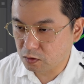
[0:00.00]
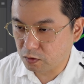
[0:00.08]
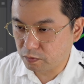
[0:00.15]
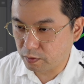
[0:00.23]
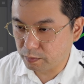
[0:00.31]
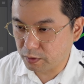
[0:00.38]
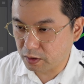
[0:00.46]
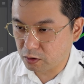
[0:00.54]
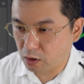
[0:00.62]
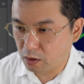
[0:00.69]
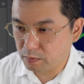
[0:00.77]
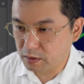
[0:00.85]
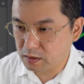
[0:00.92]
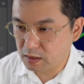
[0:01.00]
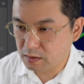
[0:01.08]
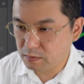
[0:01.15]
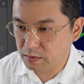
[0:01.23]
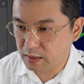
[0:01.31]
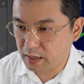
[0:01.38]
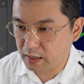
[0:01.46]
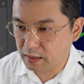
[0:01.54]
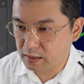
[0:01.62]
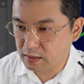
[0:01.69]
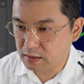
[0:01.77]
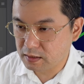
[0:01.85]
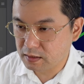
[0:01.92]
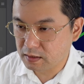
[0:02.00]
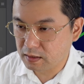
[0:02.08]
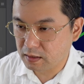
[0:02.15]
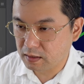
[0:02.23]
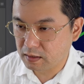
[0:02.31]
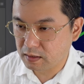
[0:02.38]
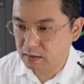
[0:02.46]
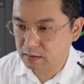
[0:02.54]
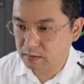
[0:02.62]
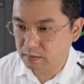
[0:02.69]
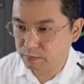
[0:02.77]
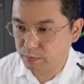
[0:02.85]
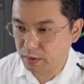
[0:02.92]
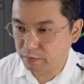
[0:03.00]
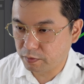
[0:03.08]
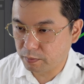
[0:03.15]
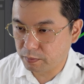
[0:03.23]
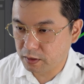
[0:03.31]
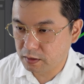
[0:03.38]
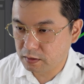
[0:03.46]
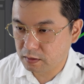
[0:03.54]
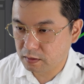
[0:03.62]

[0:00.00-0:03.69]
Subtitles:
So from the top it seems that is, let's pick from this,